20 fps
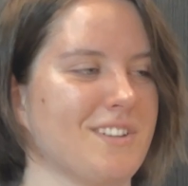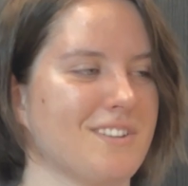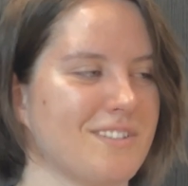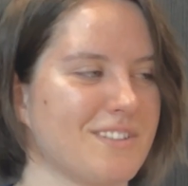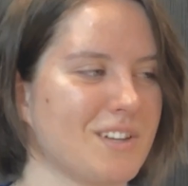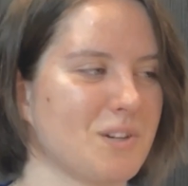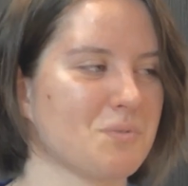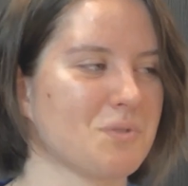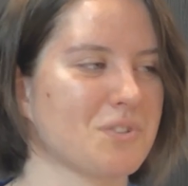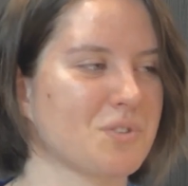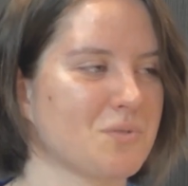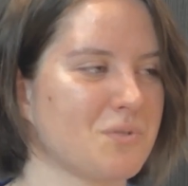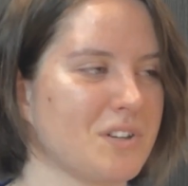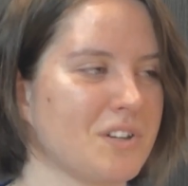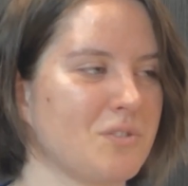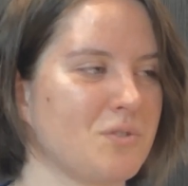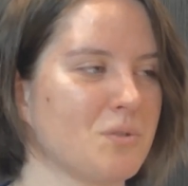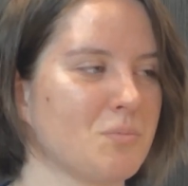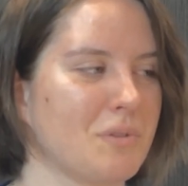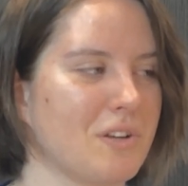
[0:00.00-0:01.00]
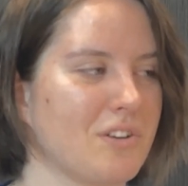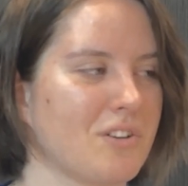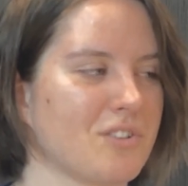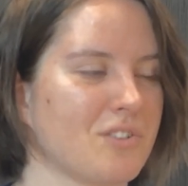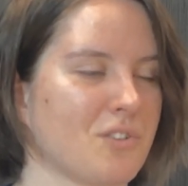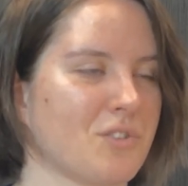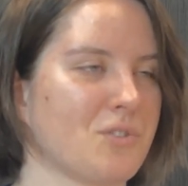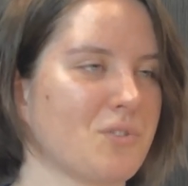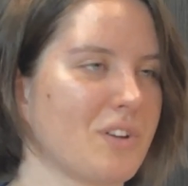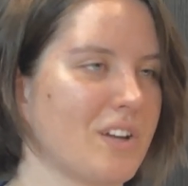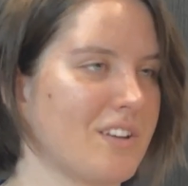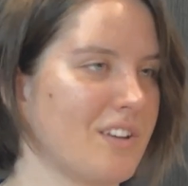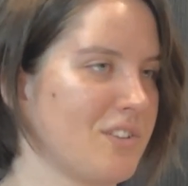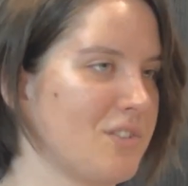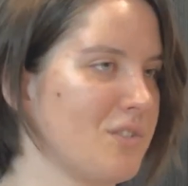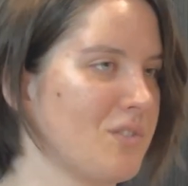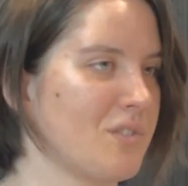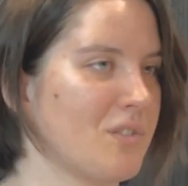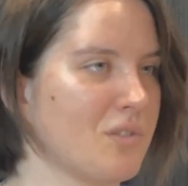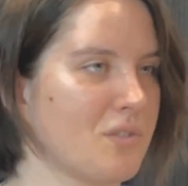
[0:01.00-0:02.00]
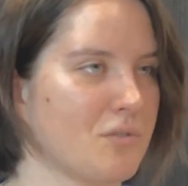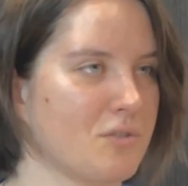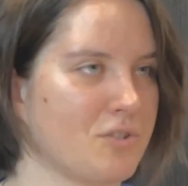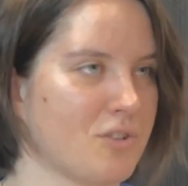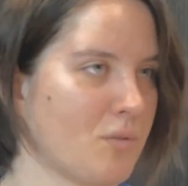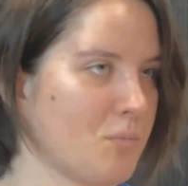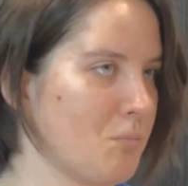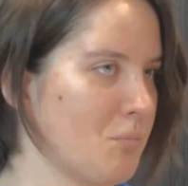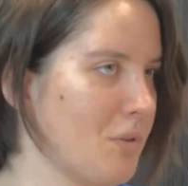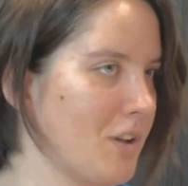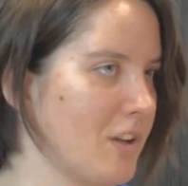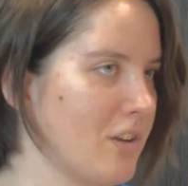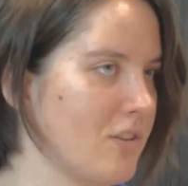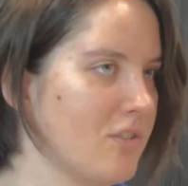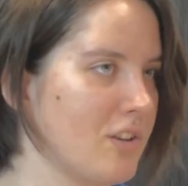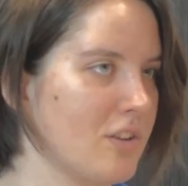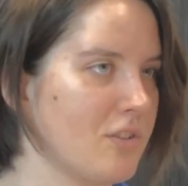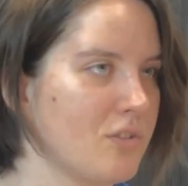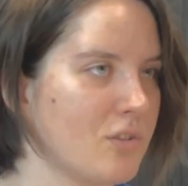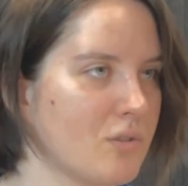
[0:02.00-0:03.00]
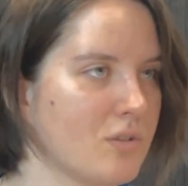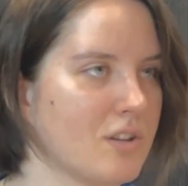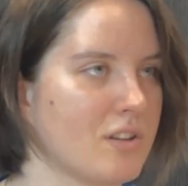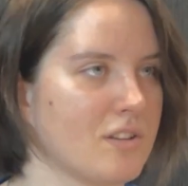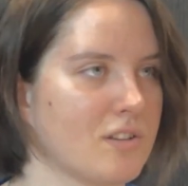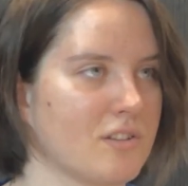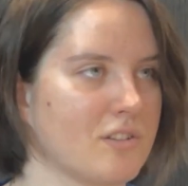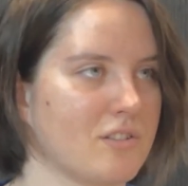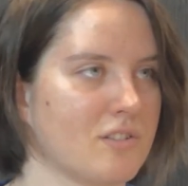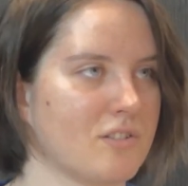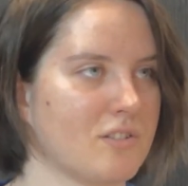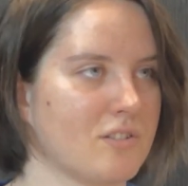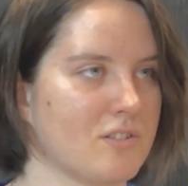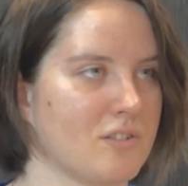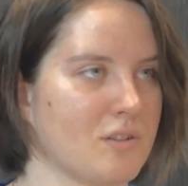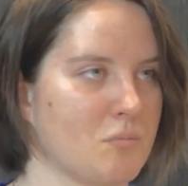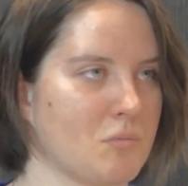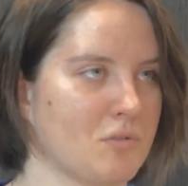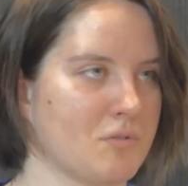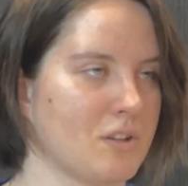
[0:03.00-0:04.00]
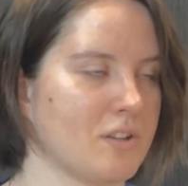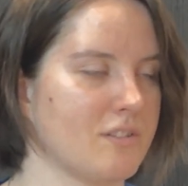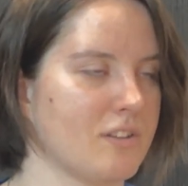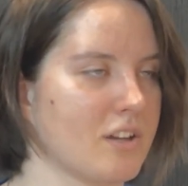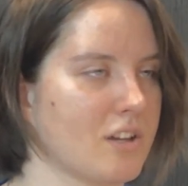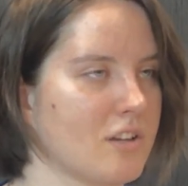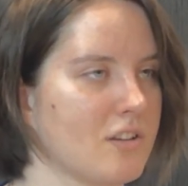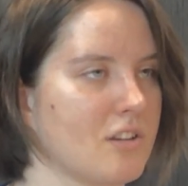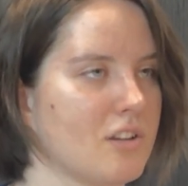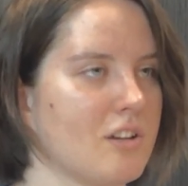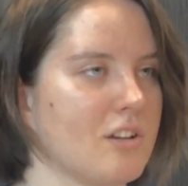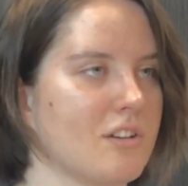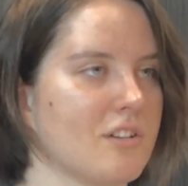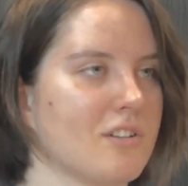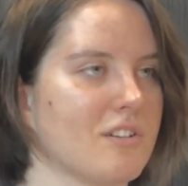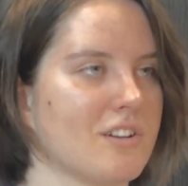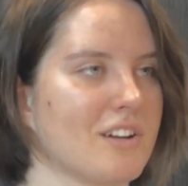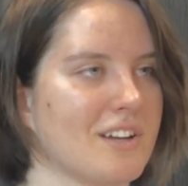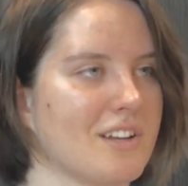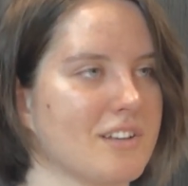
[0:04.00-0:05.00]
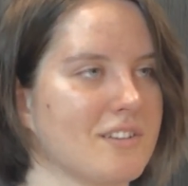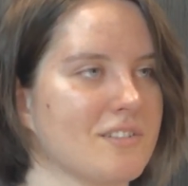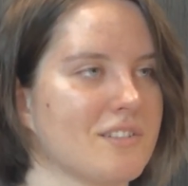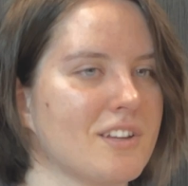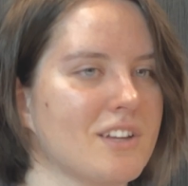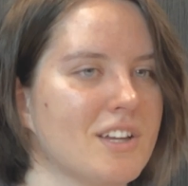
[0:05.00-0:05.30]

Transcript: that was quite cool because also getting to know some PhD students, some of the second year, and